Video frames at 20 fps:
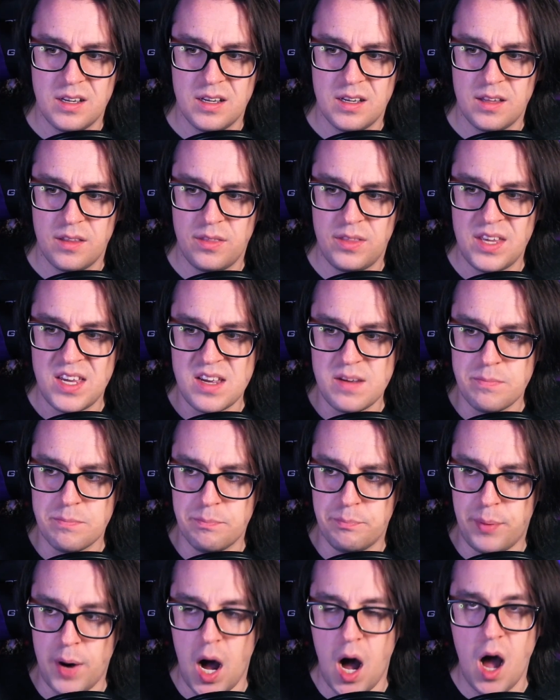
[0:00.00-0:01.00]
the
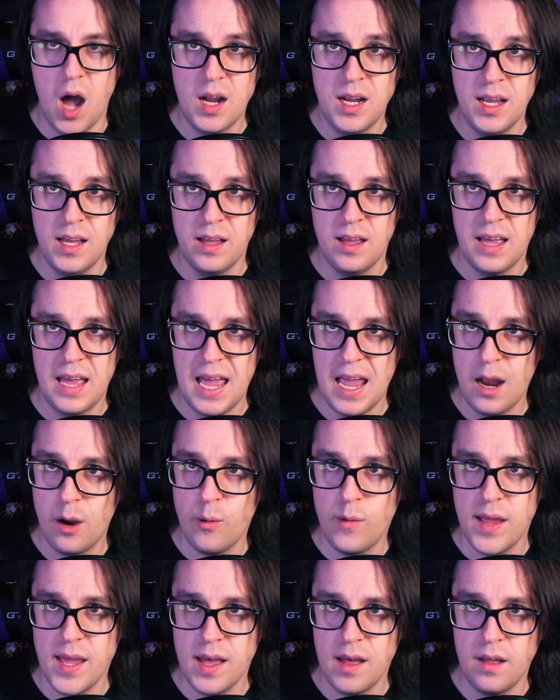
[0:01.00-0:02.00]
bog
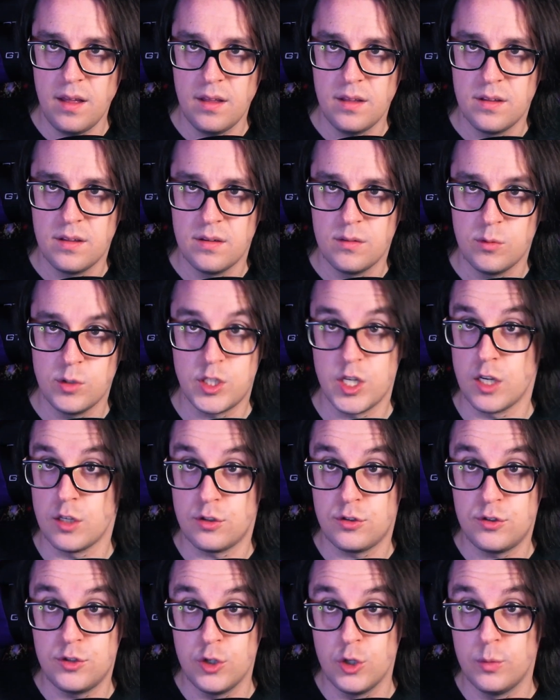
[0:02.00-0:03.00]
area, which I
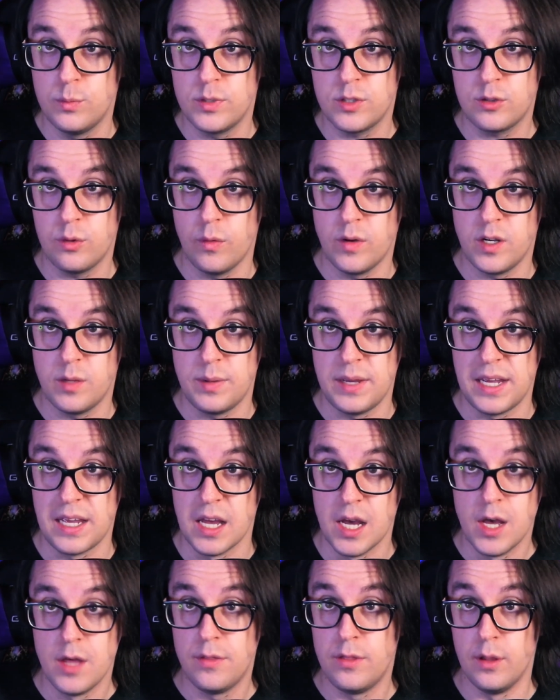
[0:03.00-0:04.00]
assume is going to be
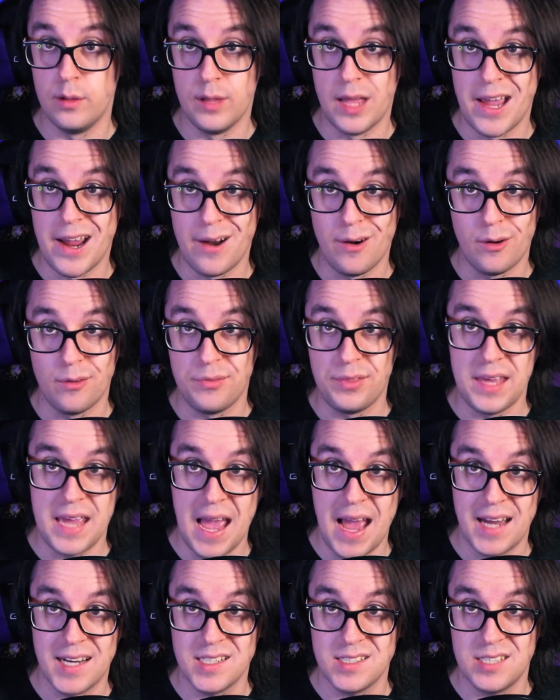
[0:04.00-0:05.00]
the lair of the
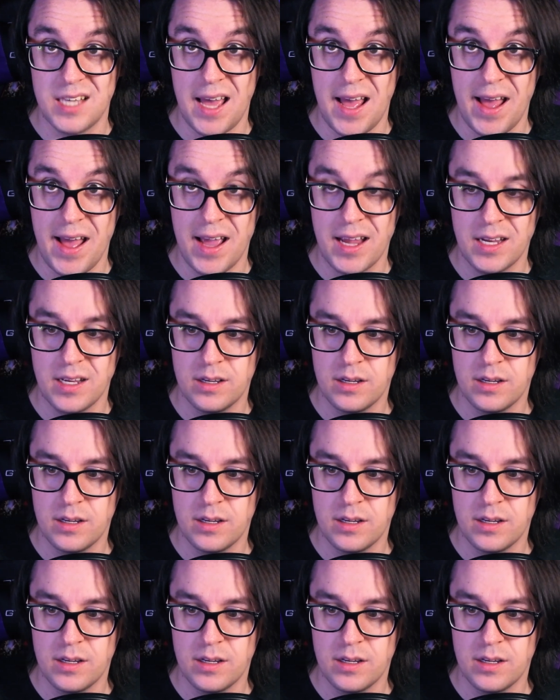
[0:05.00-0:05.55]
Annis Hag,